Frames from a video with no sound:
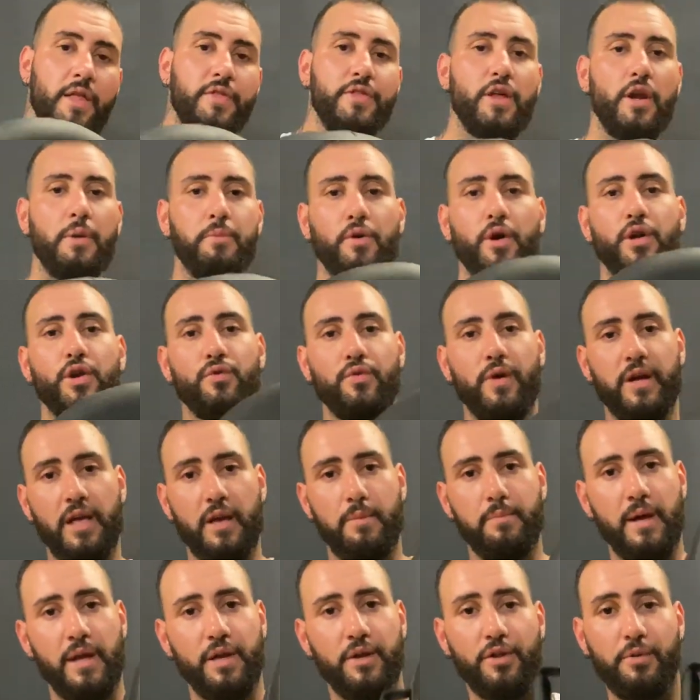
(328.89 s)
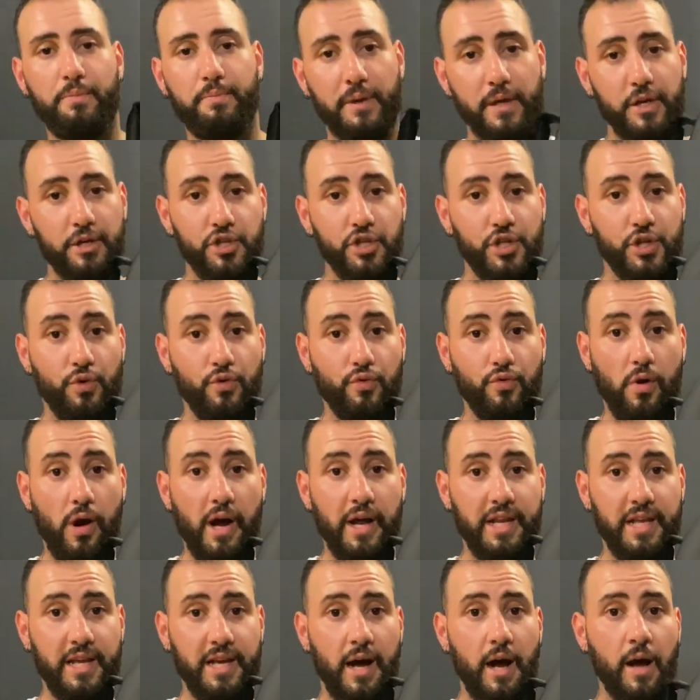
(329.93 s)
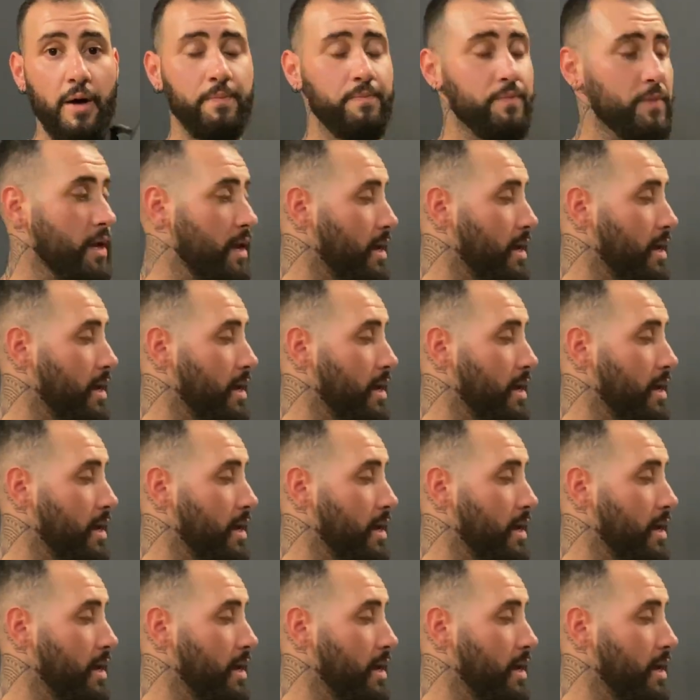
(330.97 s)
then I'm going to recommend the bigger shield right here.